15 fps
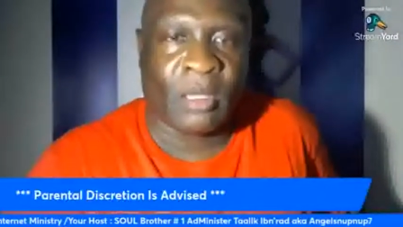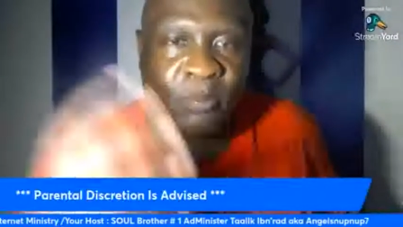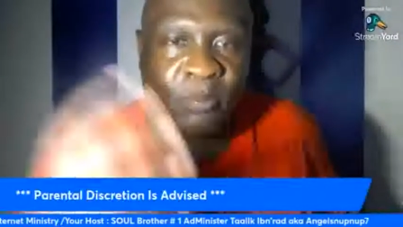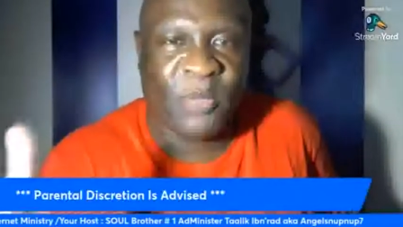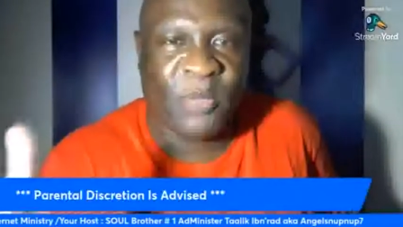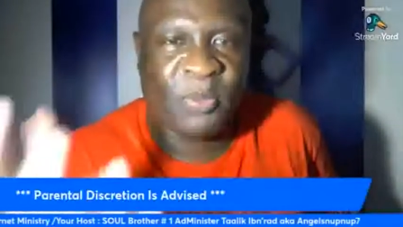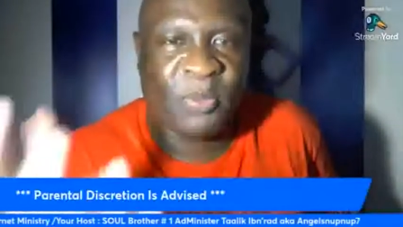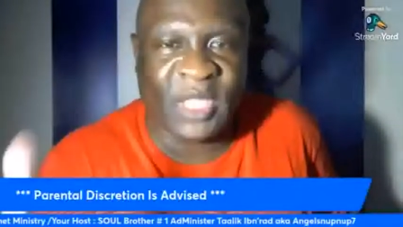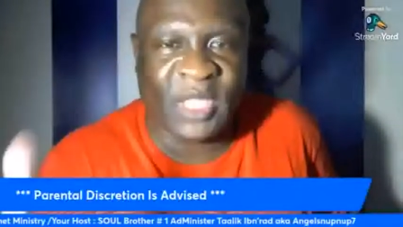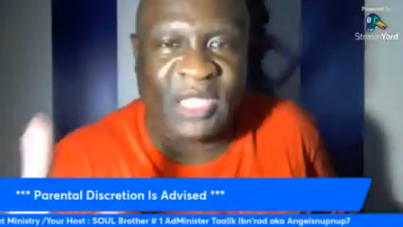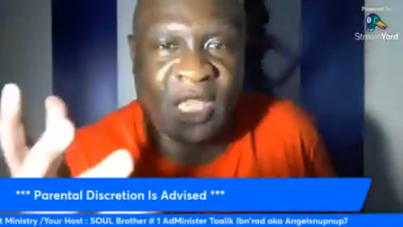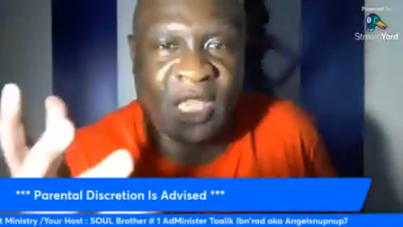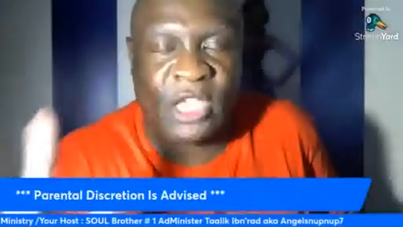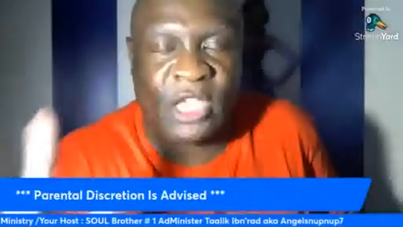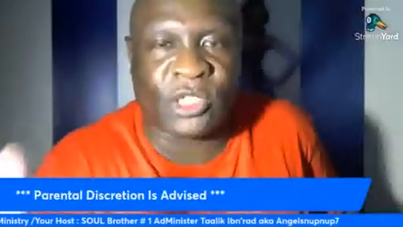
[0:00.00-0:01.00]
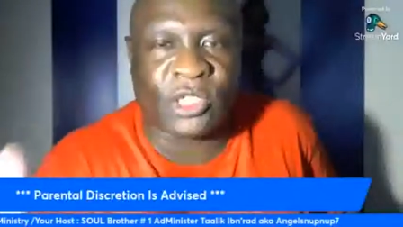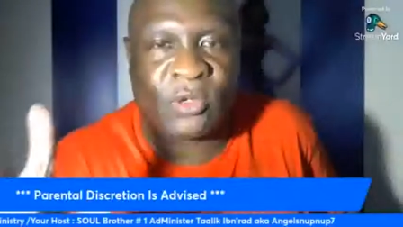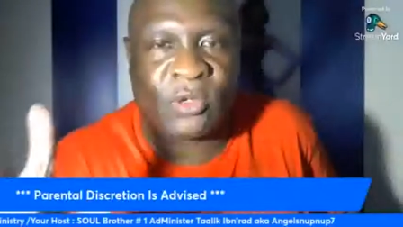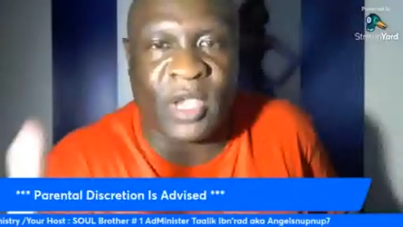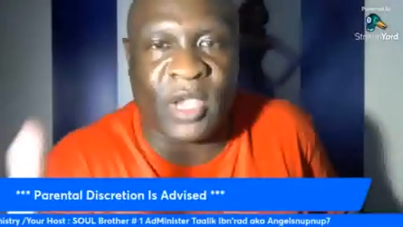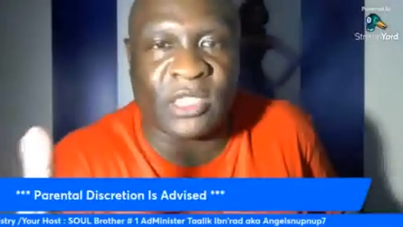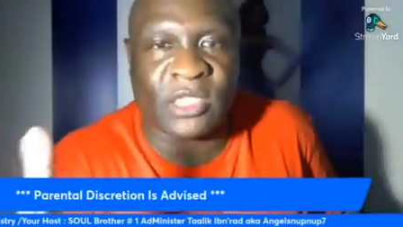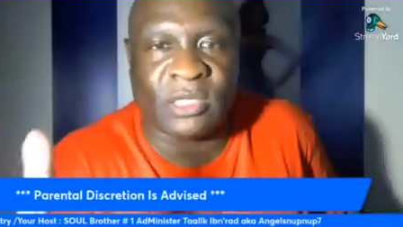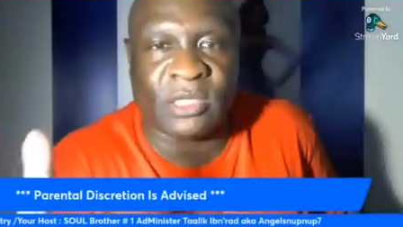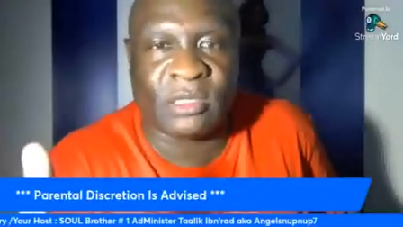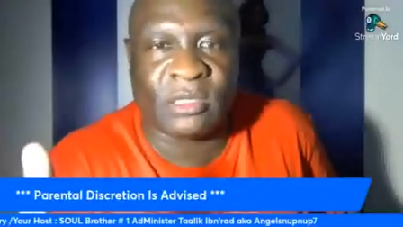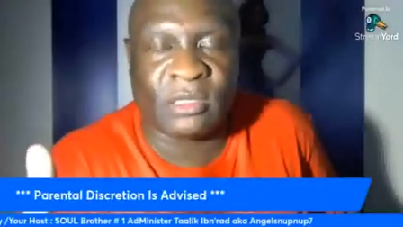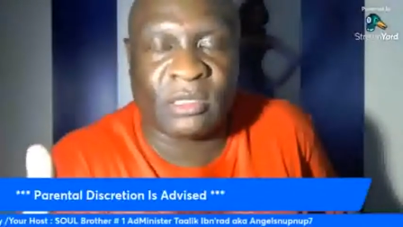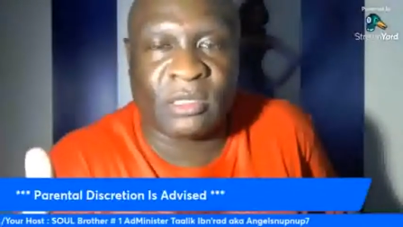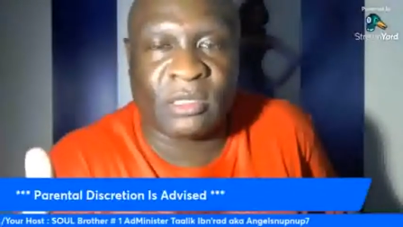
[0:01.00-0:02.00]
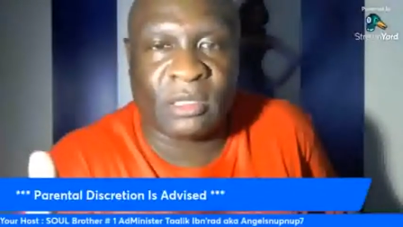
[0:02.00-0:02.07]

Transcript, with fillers: People think that integration